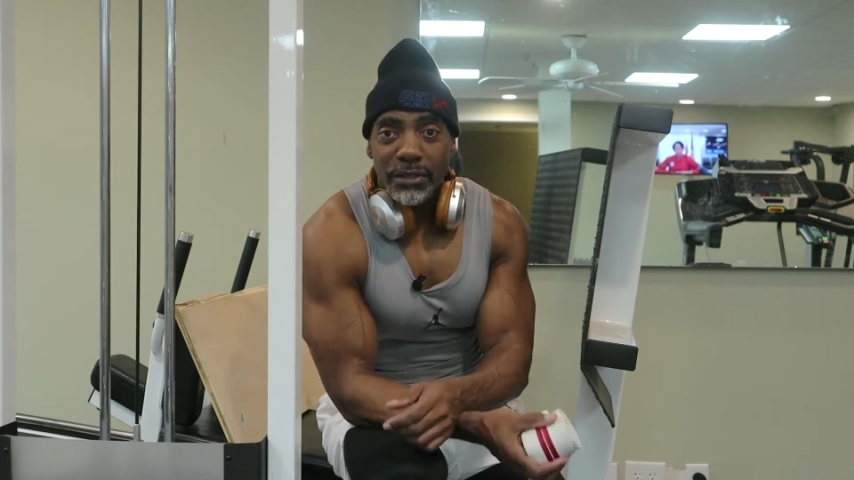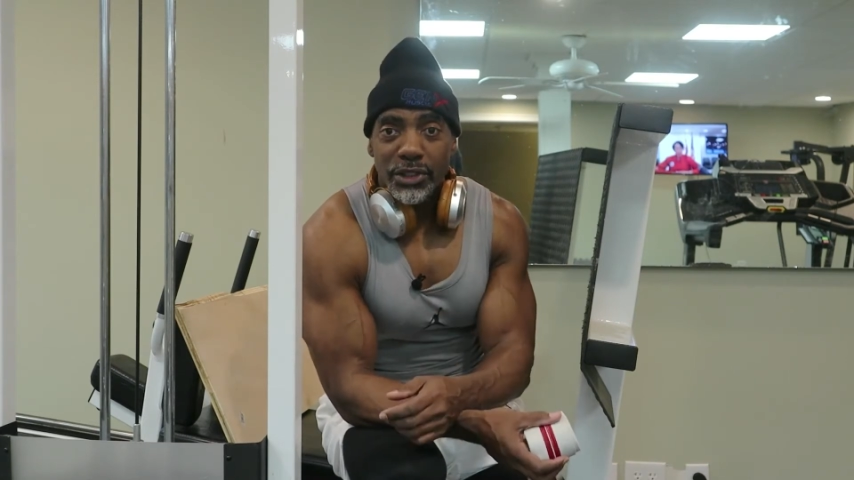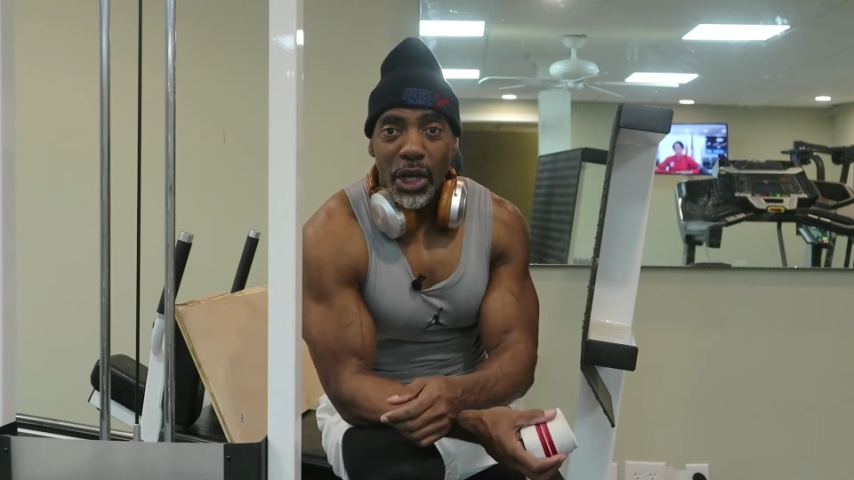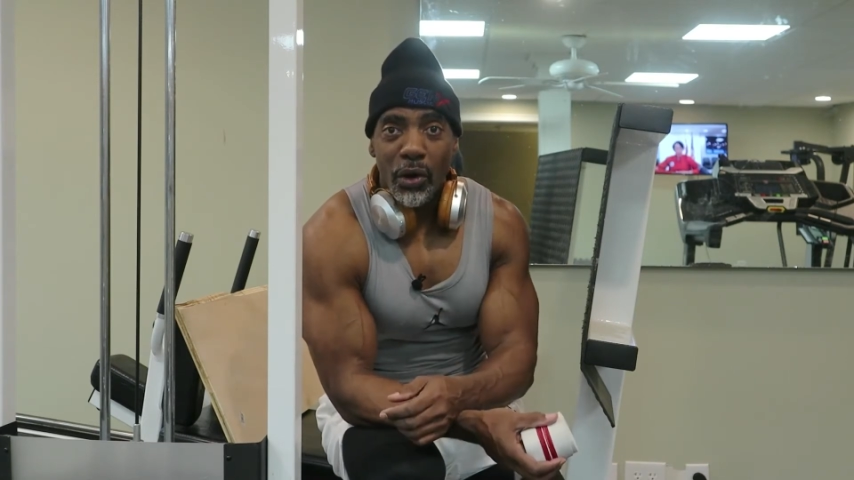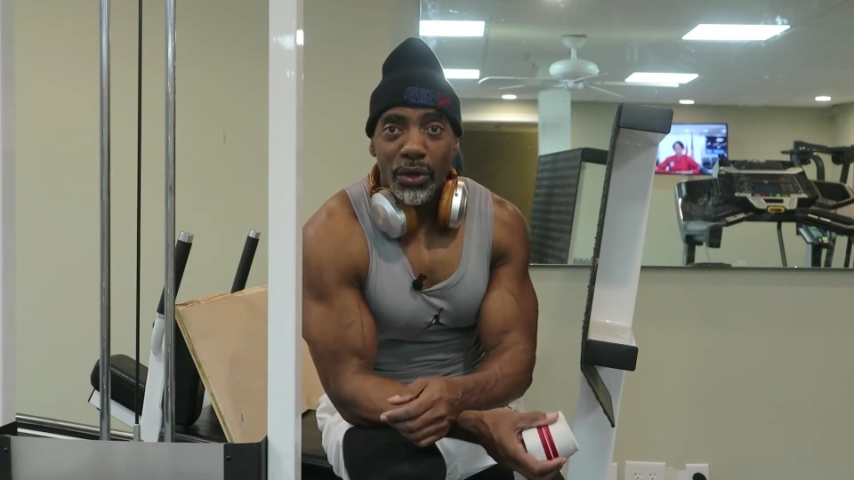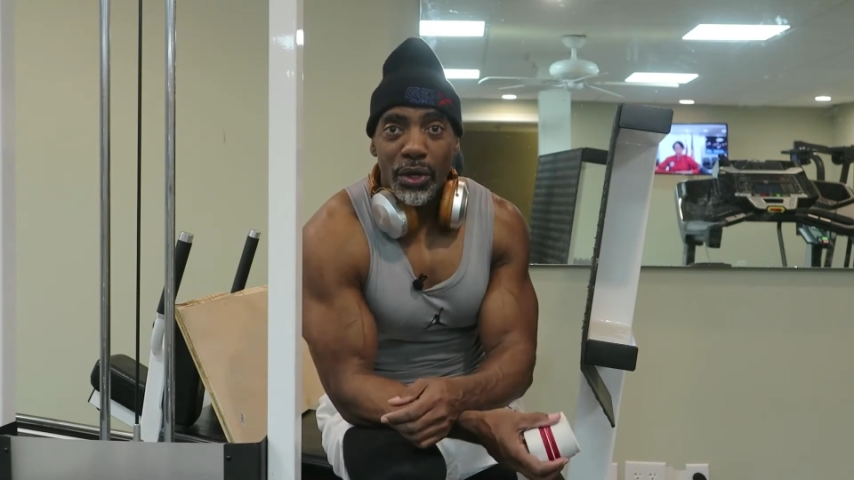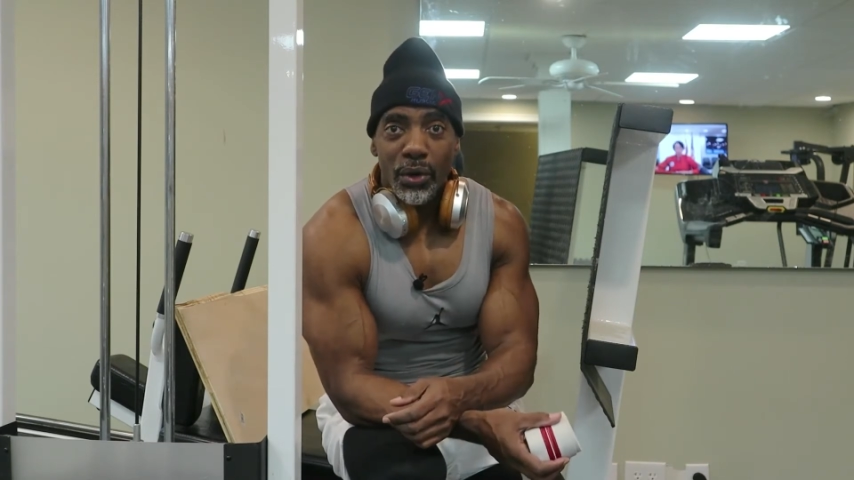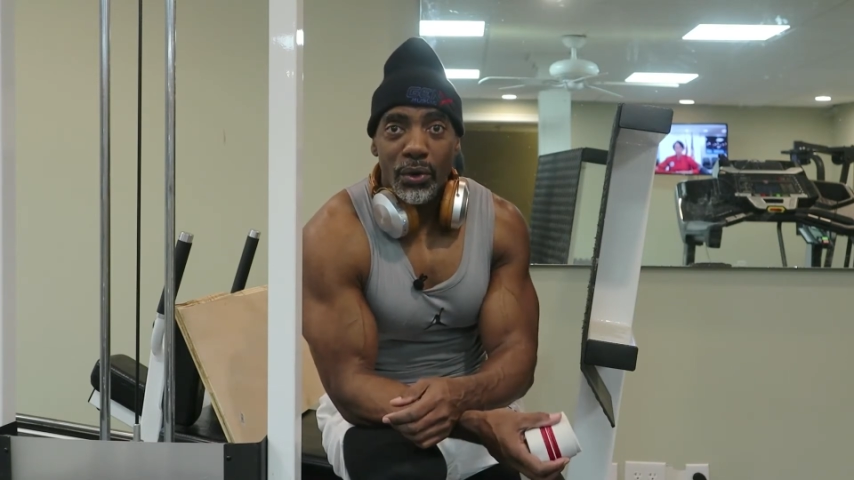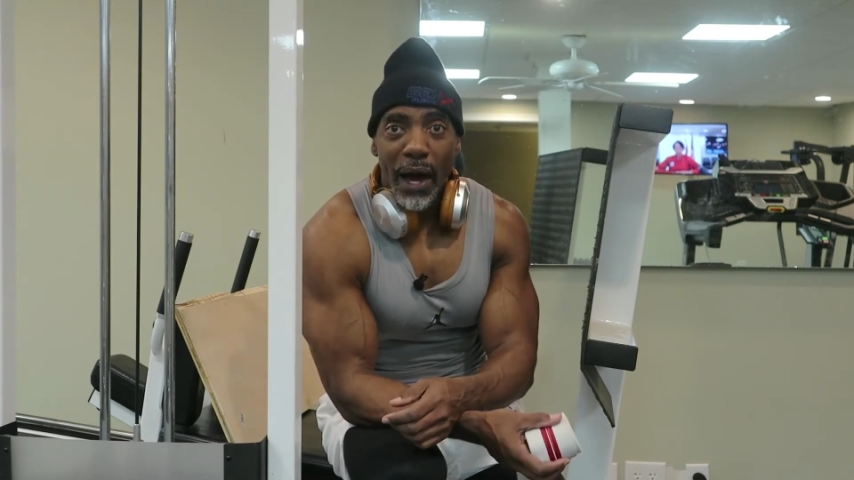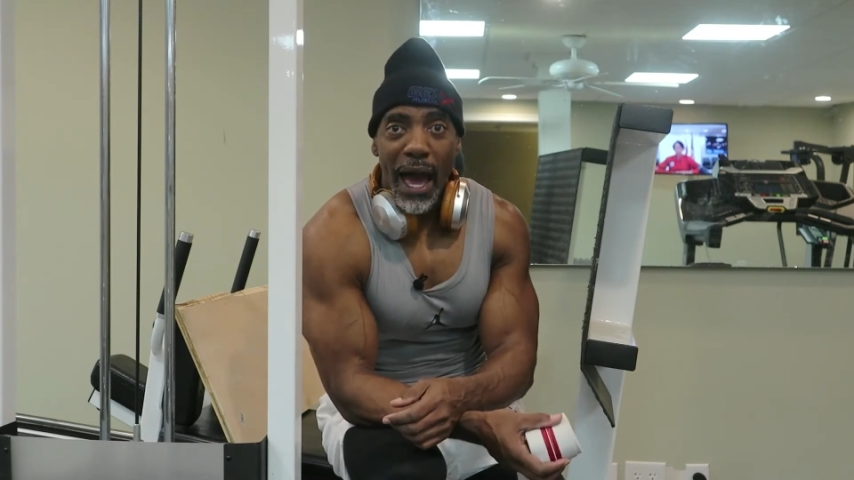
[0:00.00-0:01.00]
show
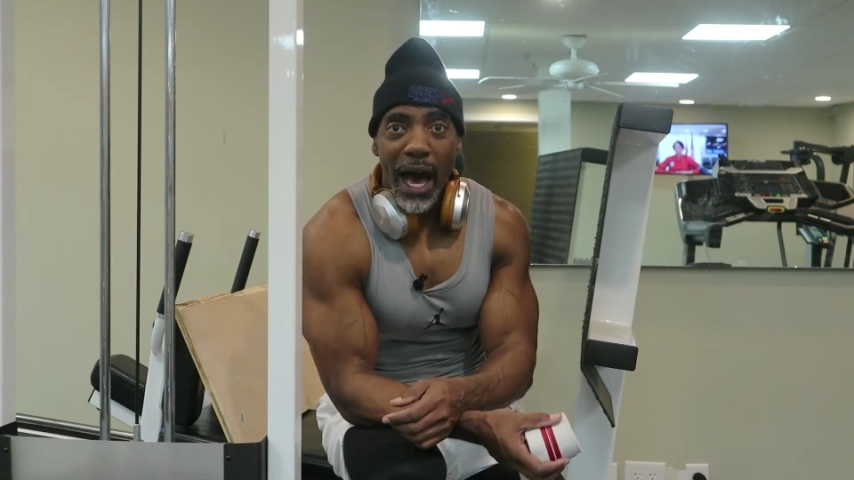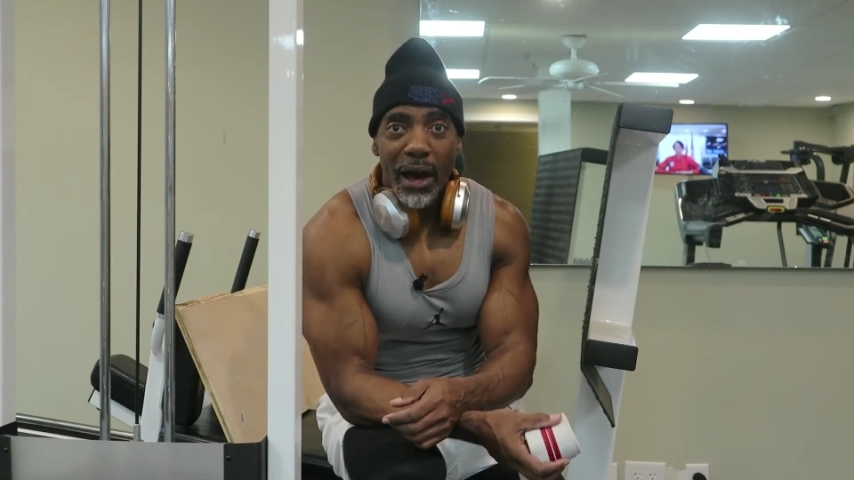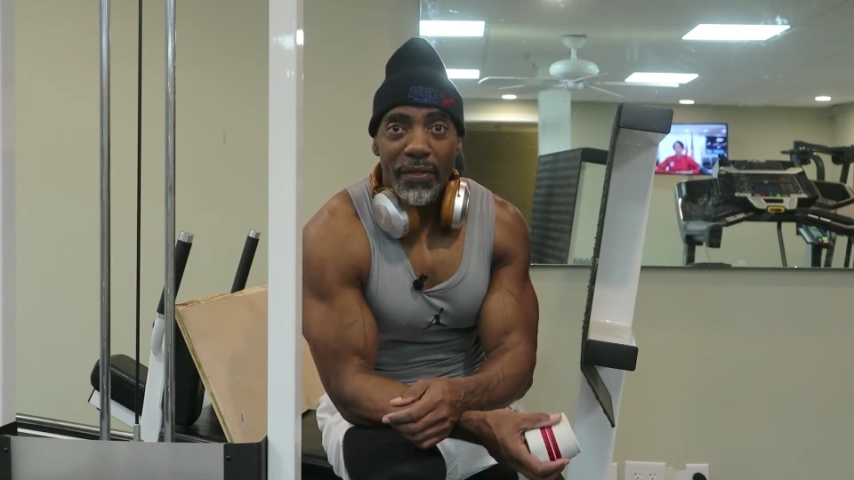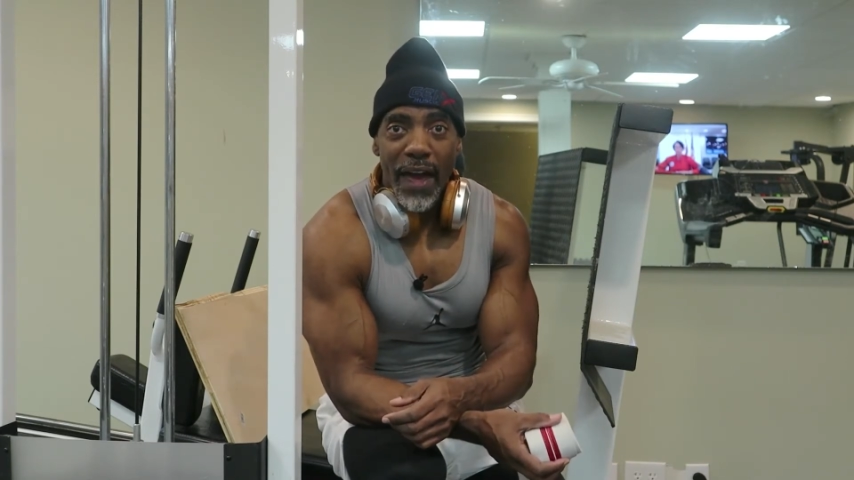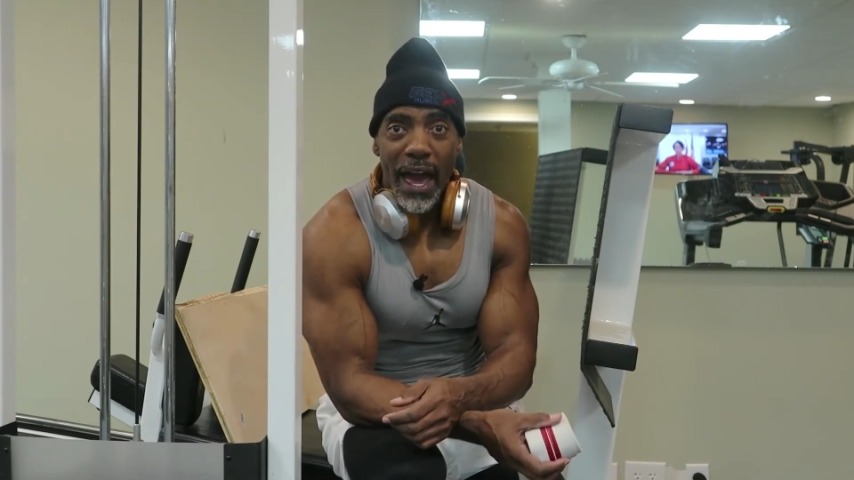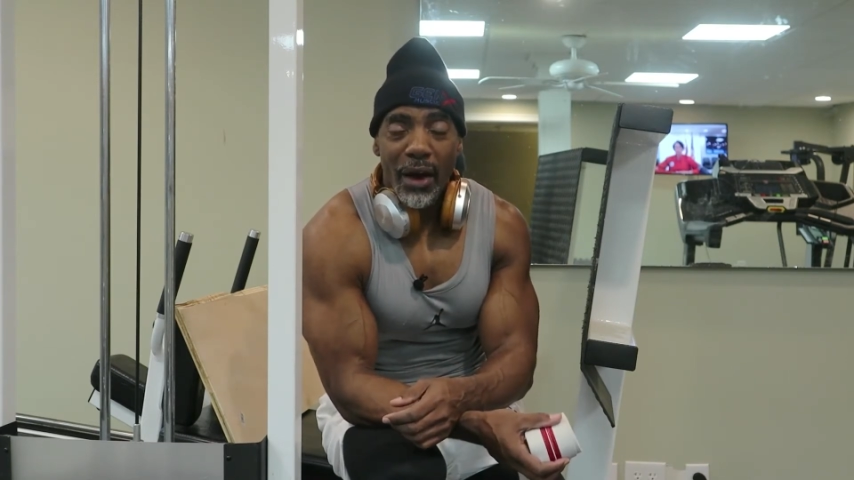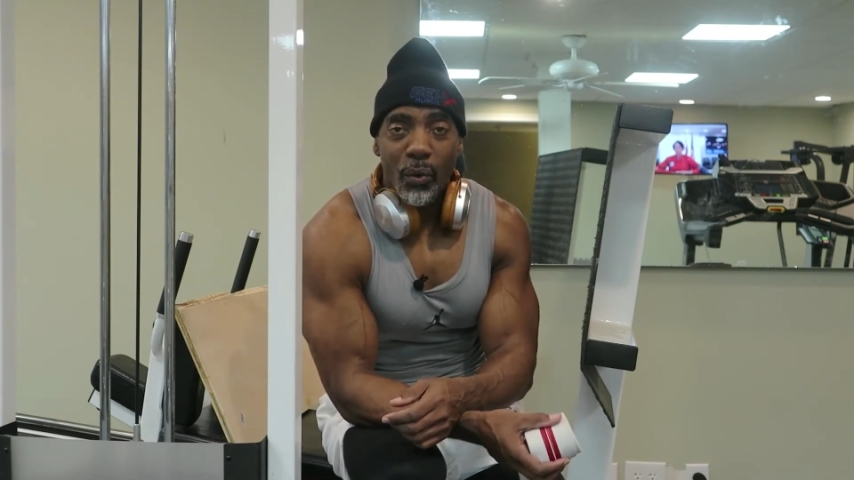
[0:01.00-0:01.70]
you how that